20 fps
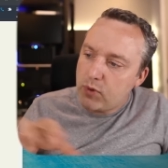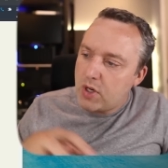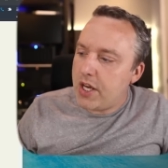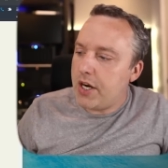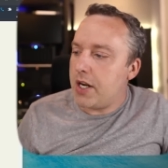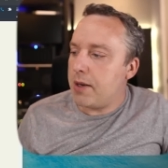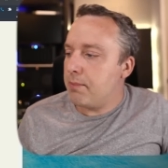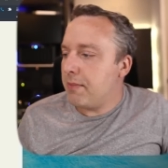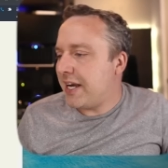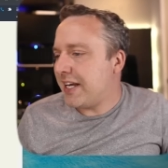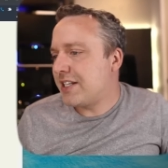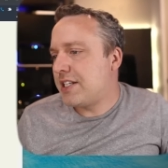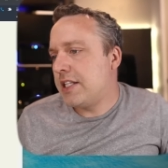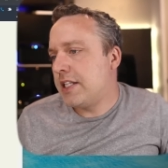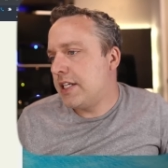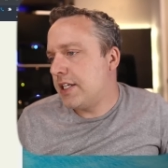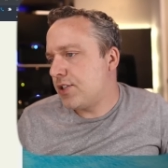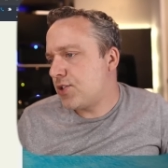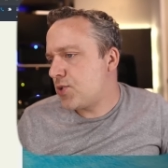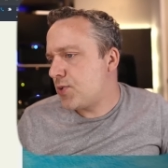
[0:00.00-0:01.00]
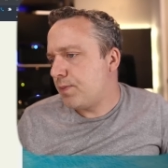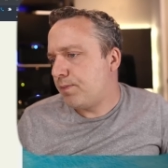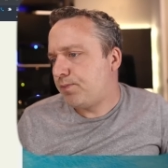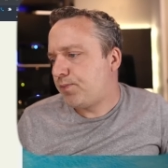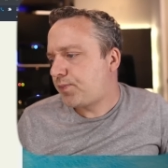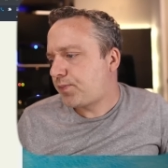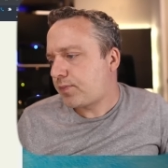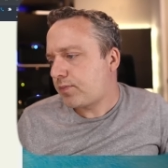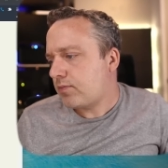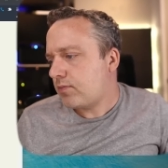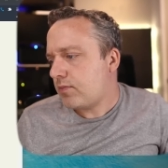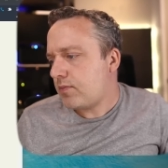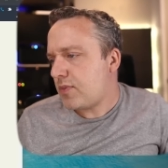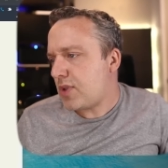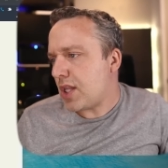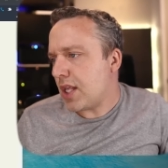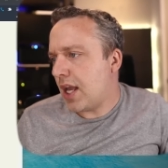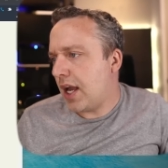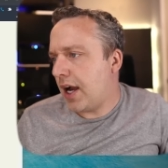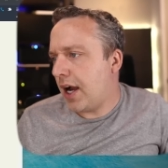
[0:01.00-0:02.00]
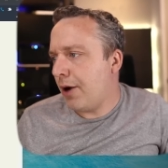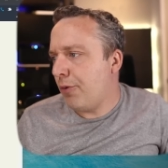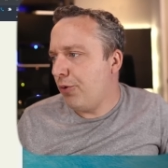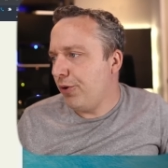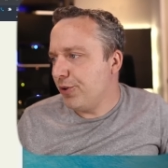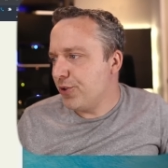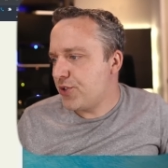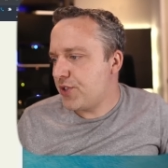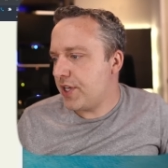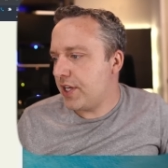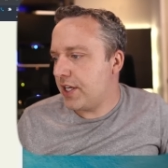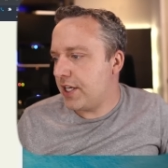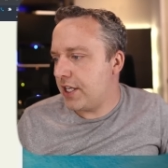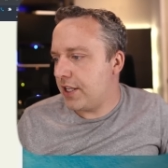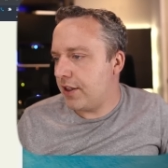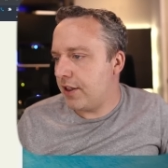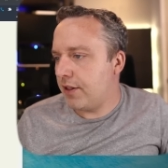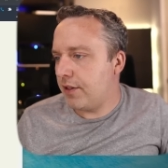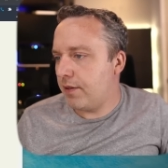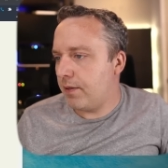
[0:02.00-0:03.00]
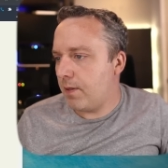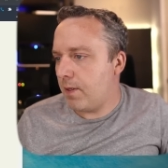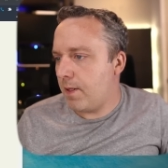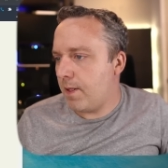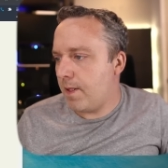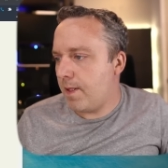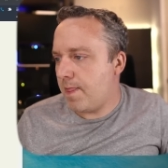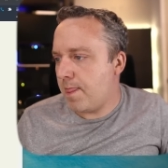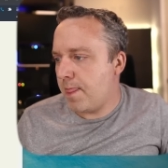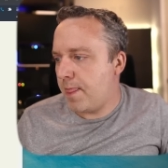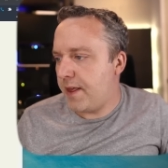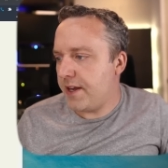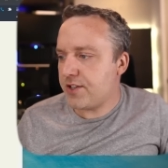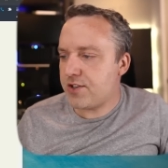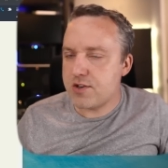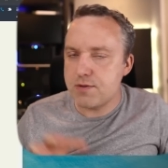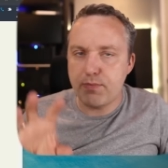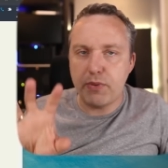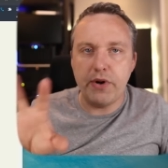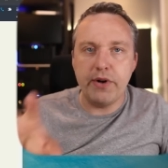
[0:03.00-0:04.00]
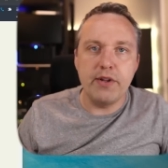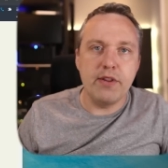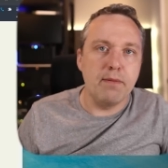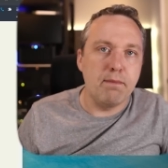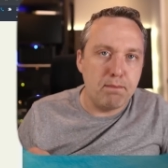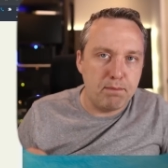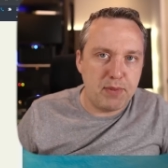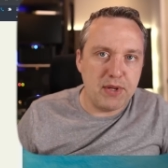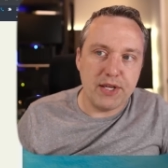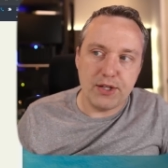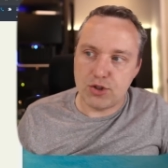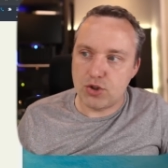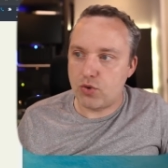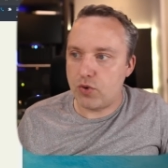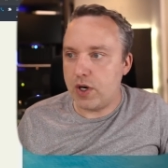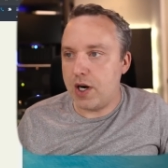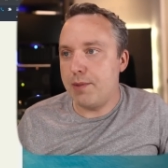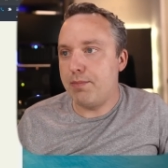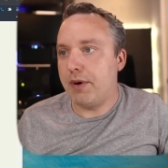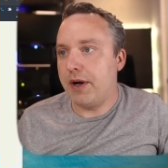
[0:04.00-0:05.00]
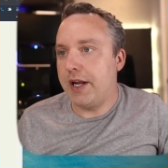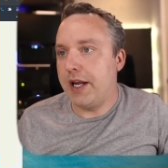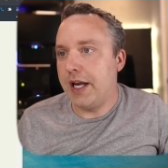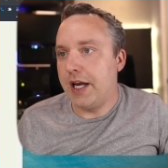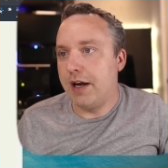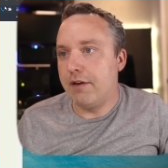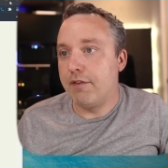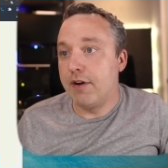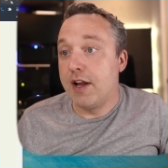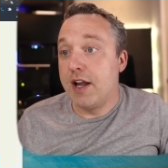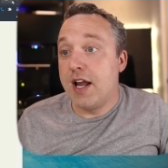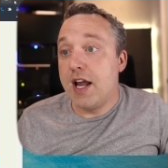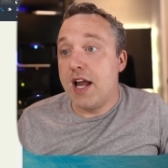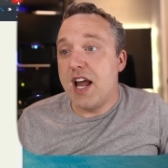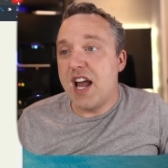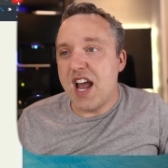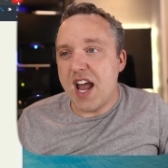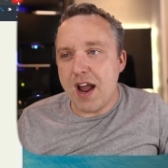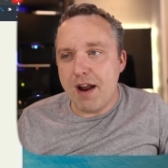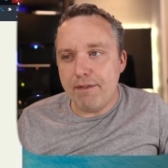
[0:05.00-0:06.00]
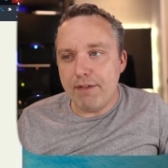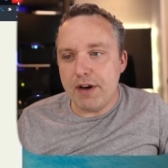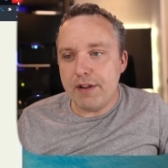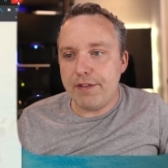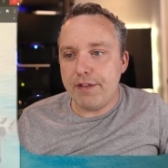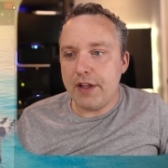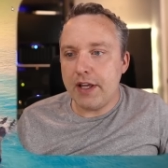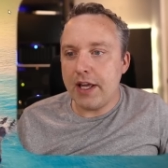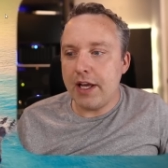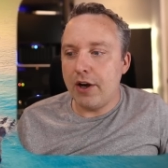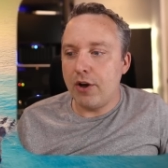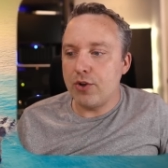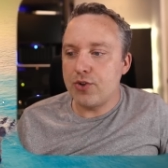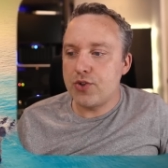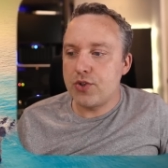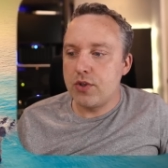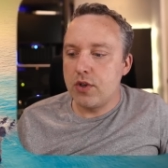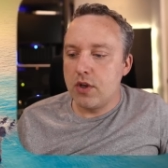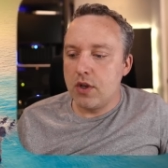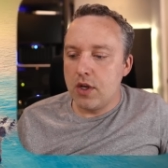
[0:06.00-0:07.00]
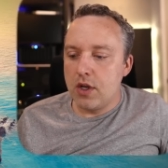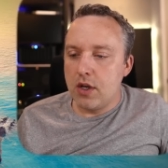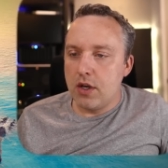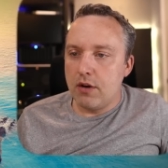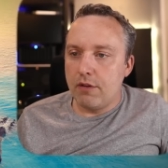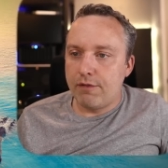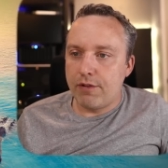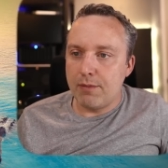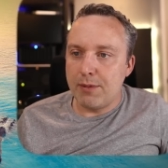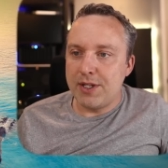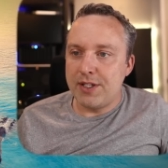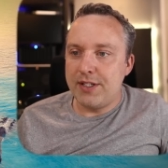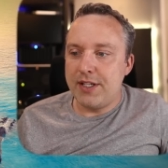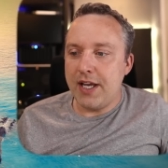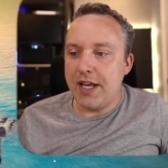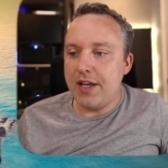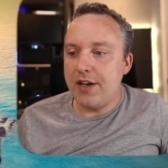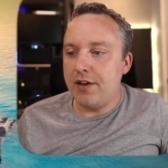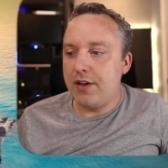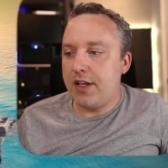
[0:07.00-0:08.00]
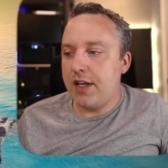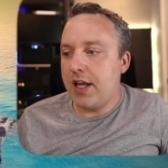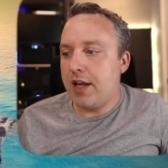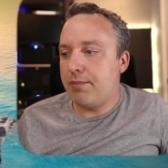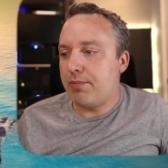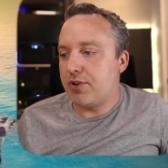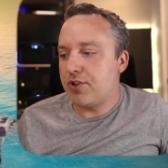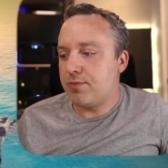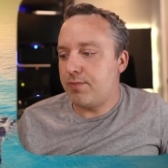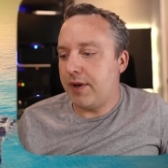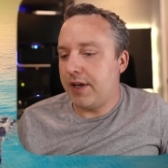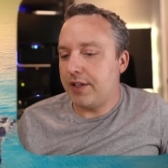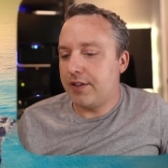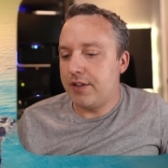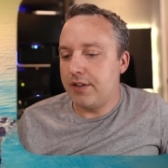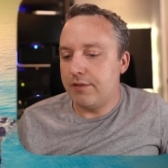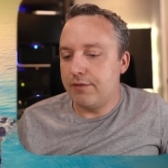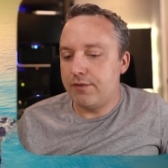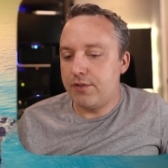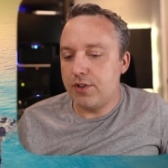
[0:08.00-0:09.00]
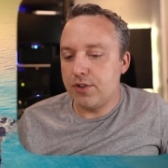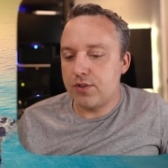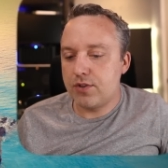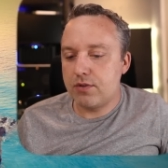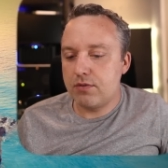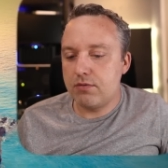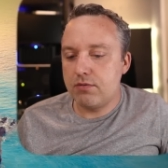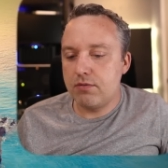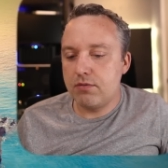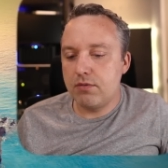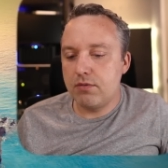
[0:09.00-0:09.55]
getting back to this, I will say this is probably the biggest gripe I have. Everything else, from a day to day perspective, just